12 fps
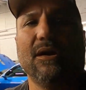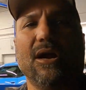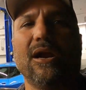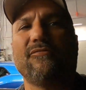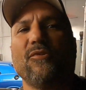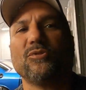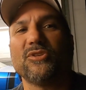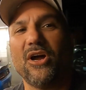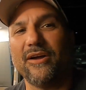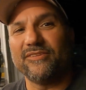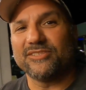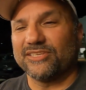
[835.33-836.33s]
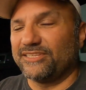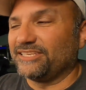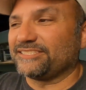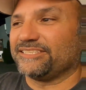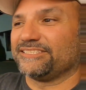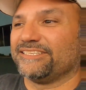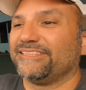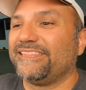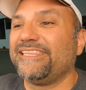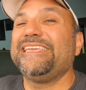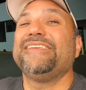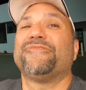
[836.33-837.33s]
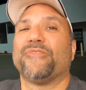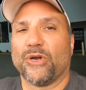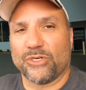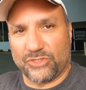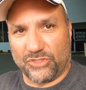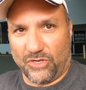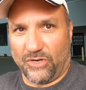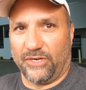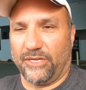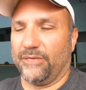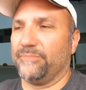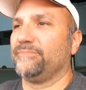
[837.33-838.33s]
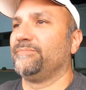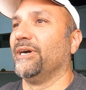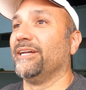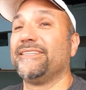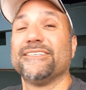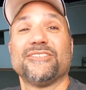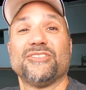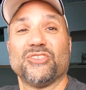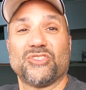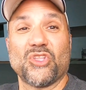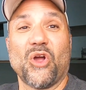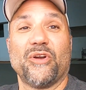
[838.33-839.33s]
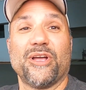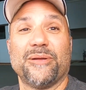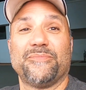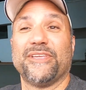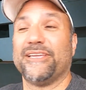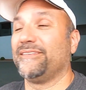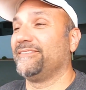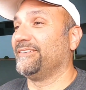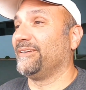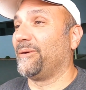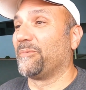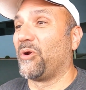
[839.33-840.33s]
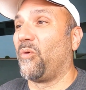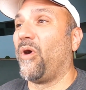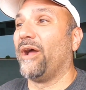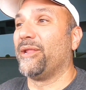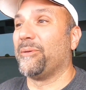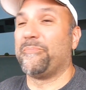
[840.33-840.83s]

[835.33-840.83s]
All right, folks, obviously this isn't the first startup, but this is a startup that I'm gonna wind